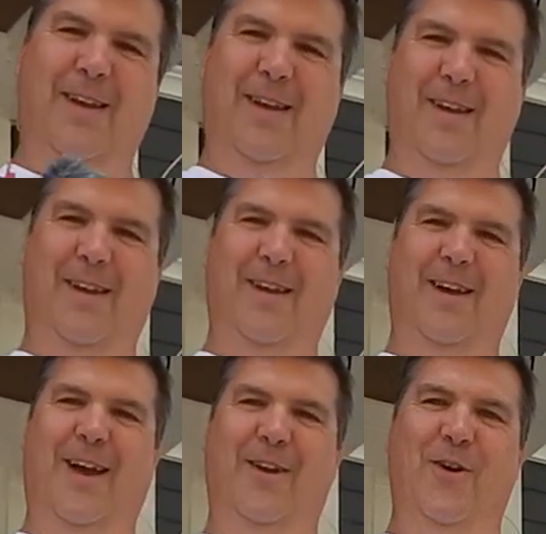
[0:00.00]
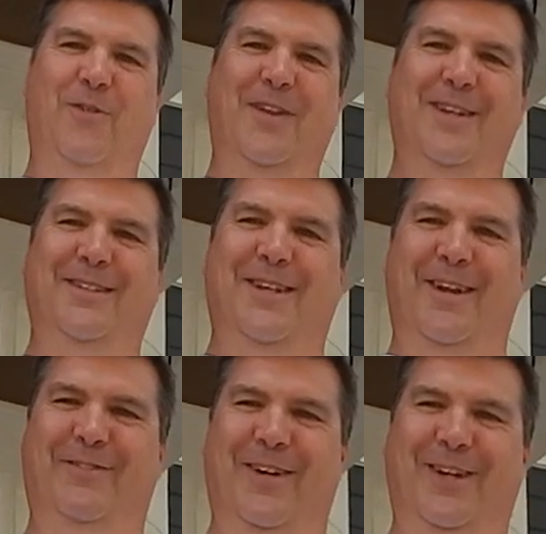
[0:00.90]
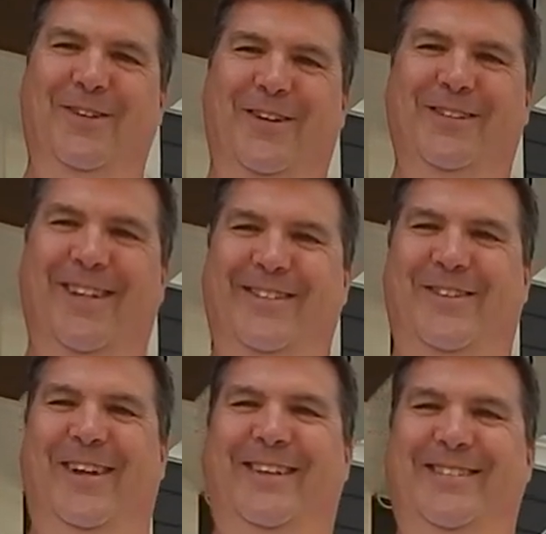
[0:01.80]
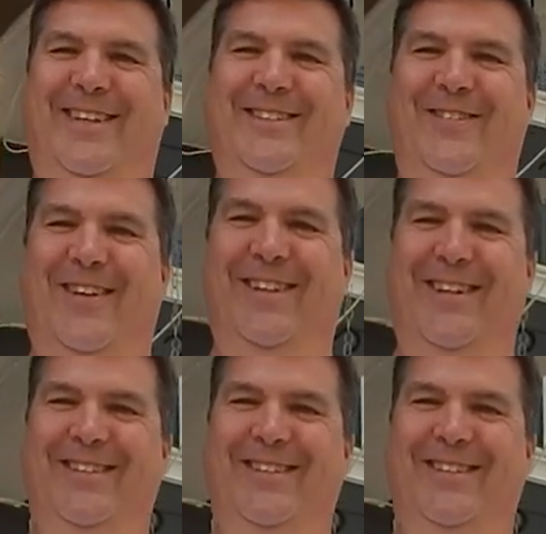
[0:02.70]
I know things, and I, I know things. And I know that's what it says on my